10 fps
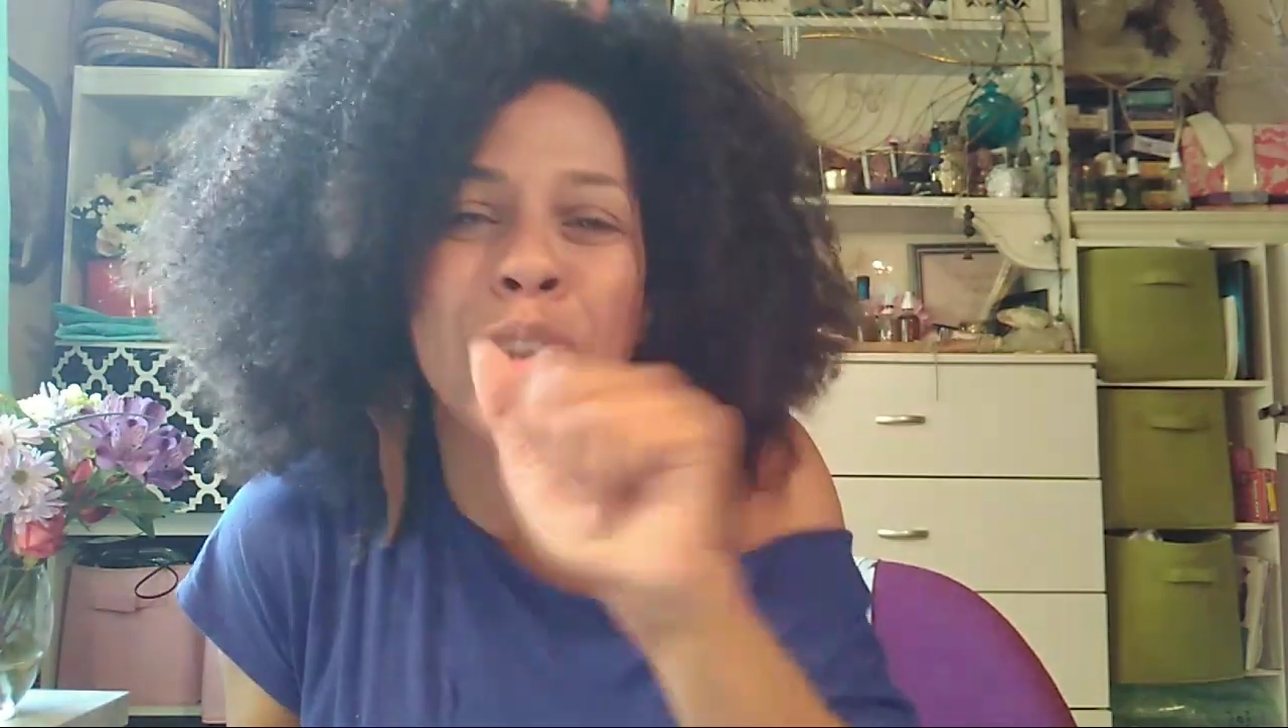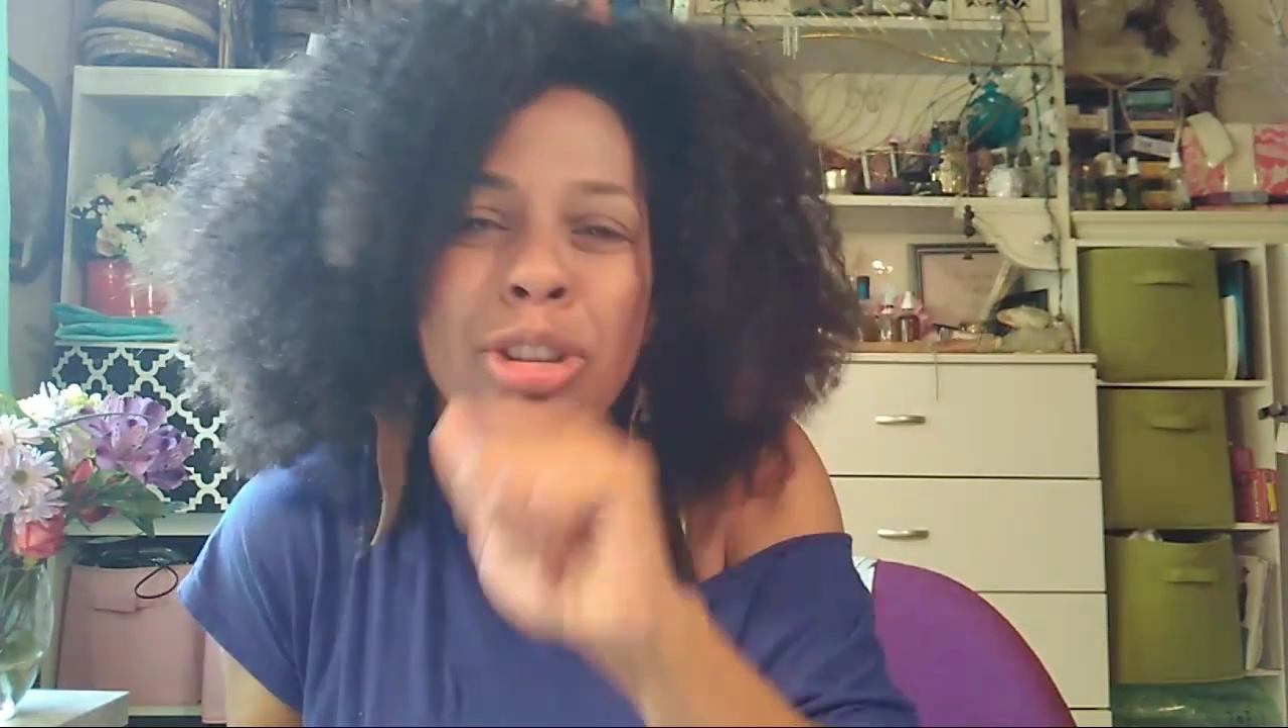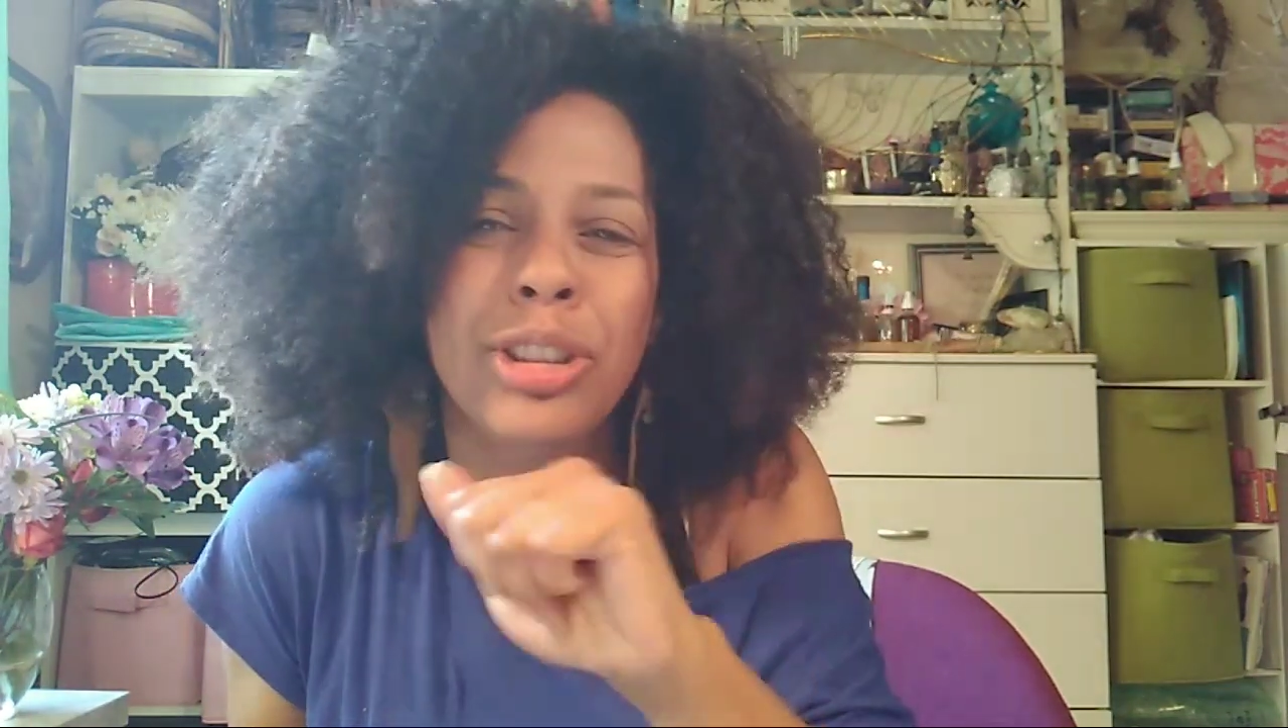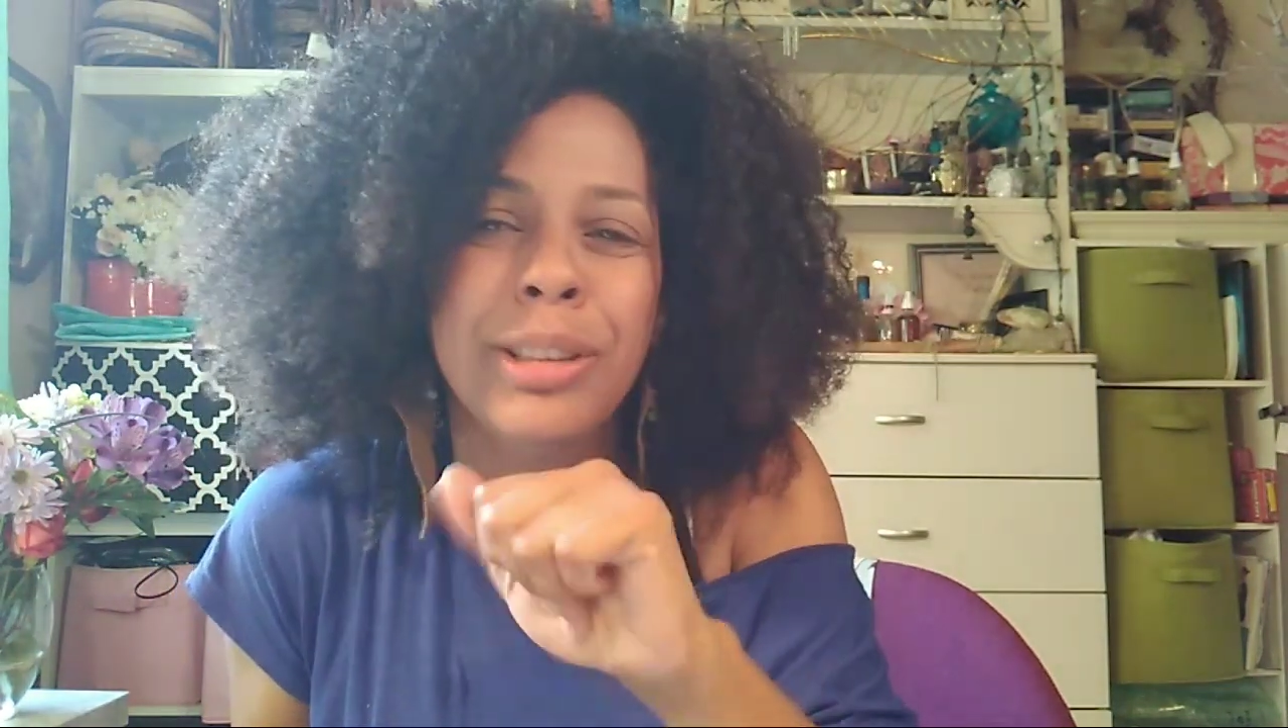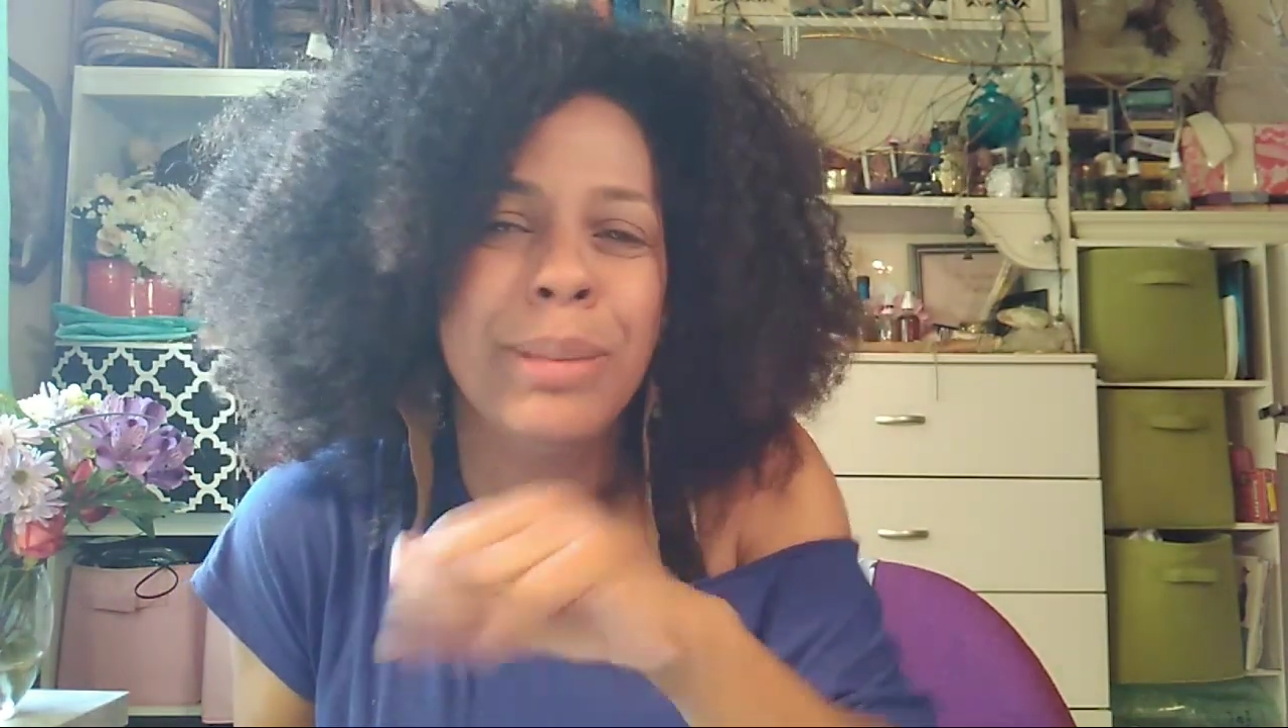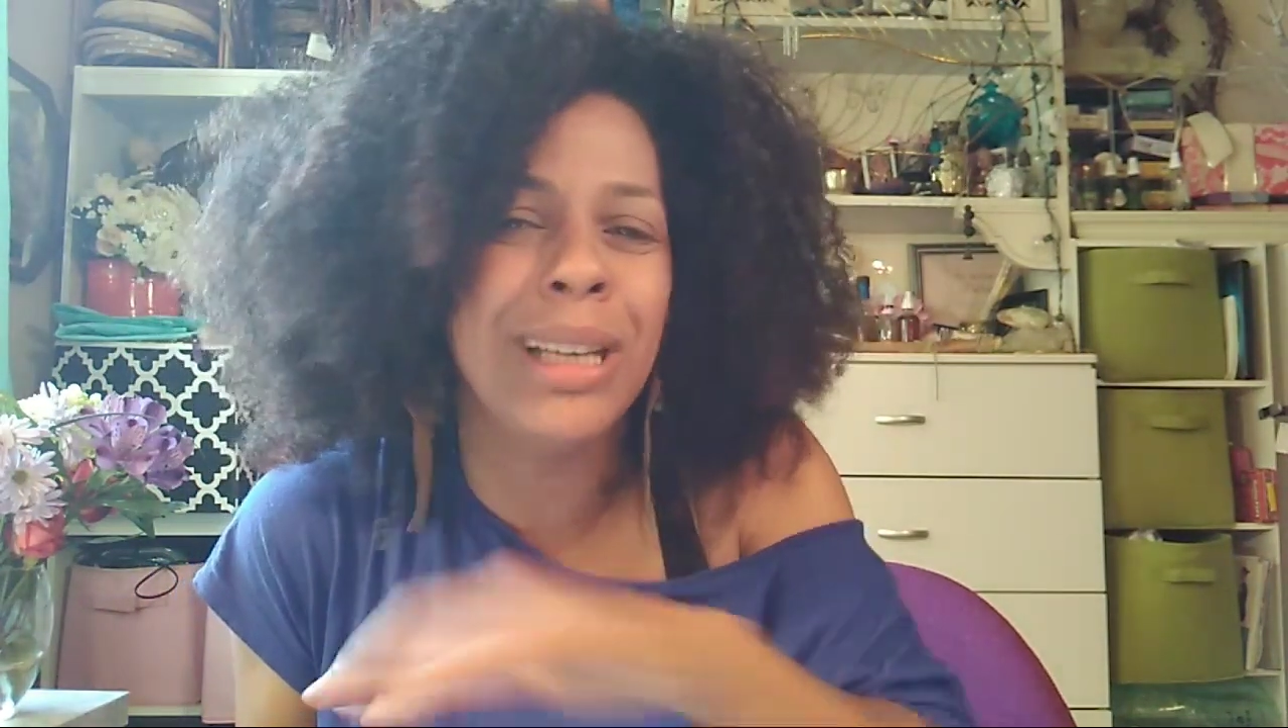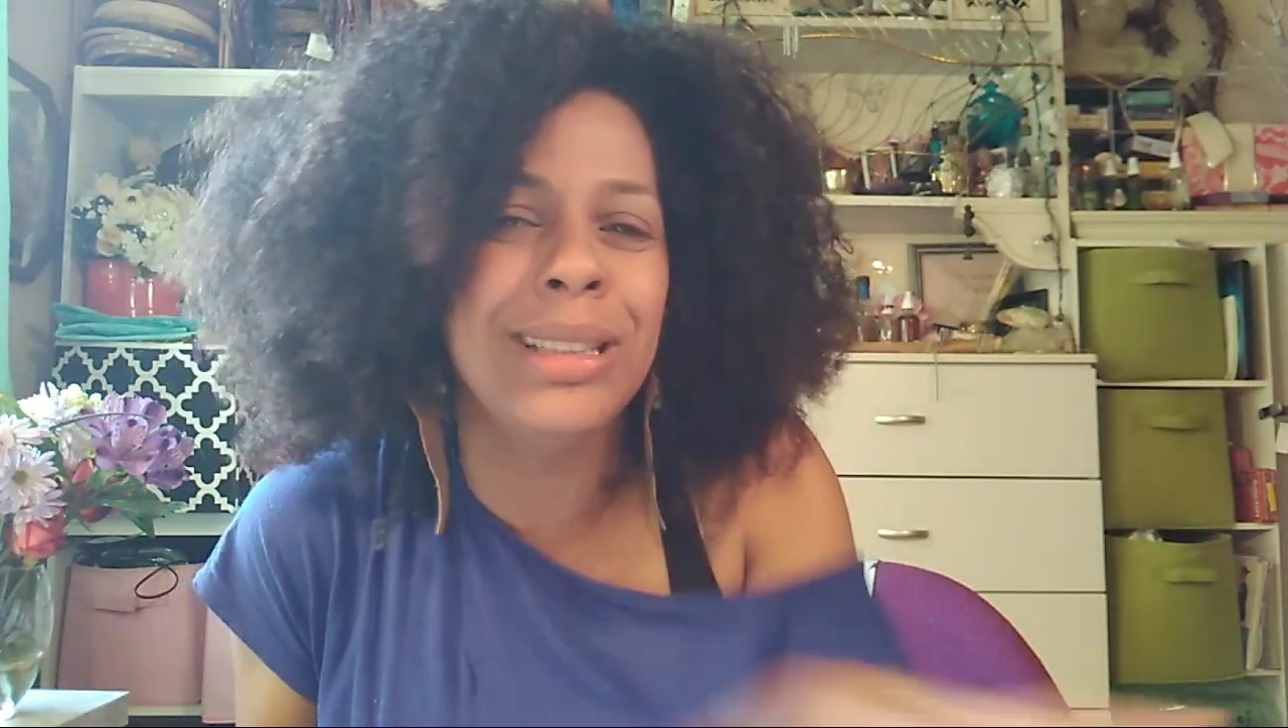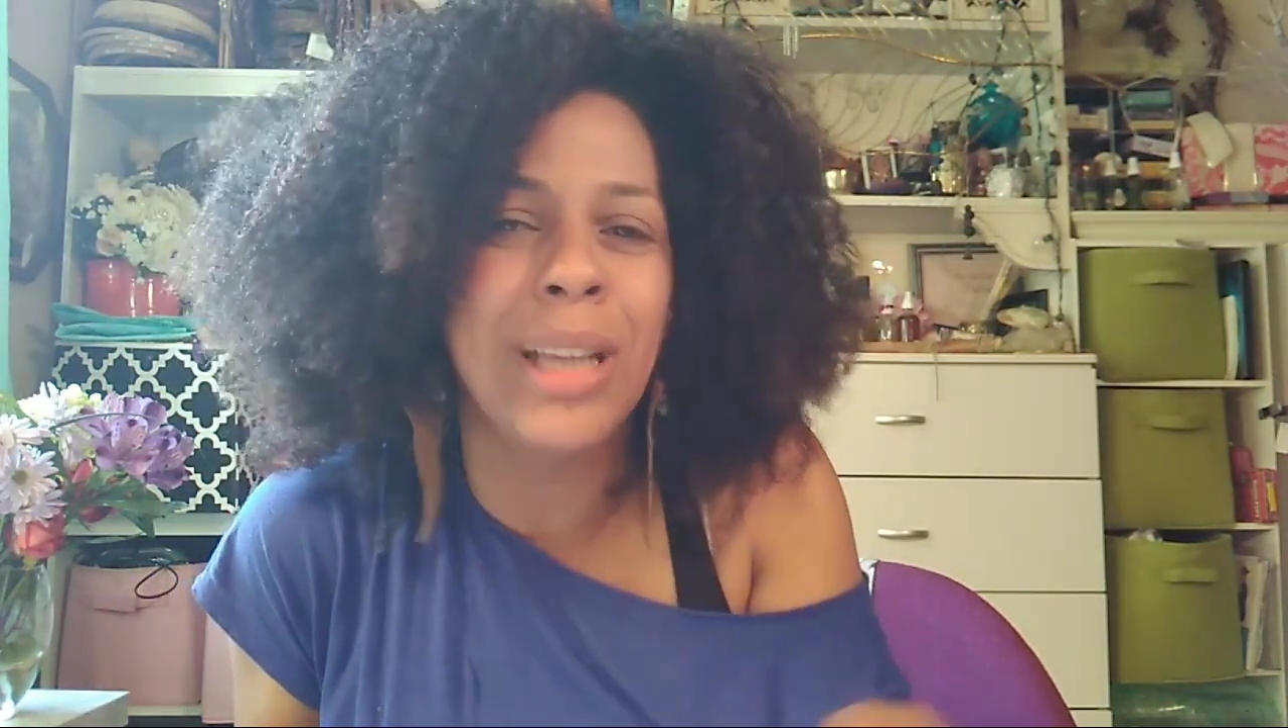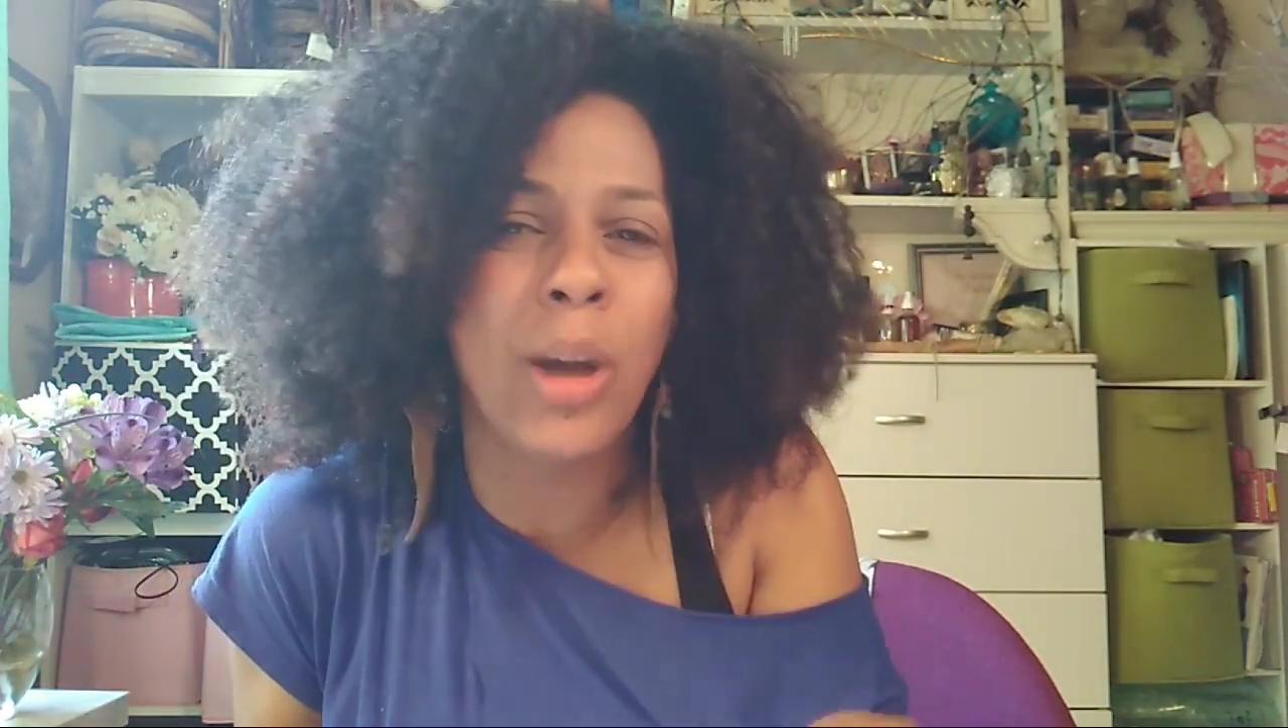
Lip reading: churches. I'm not going to say